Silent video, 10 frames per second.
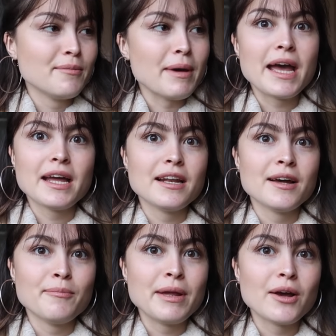the
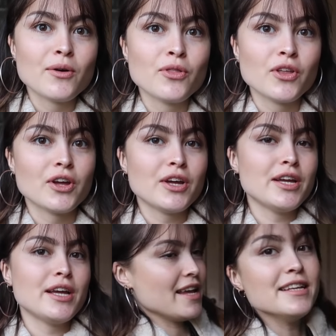main meal that
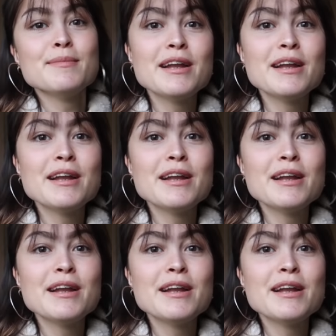is